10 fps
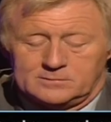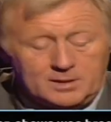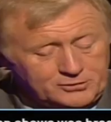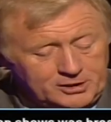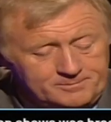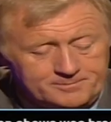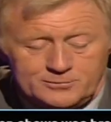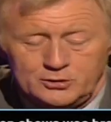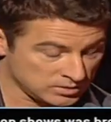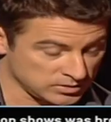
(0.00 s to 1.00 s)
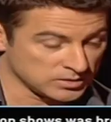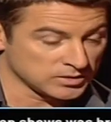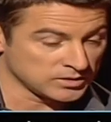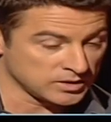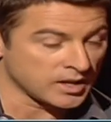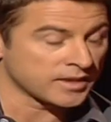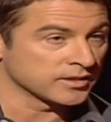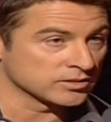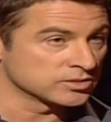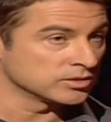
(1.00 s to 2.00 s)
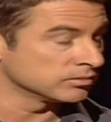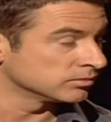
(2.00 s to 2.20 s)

Up to you. It's your call. Yeah, I think so.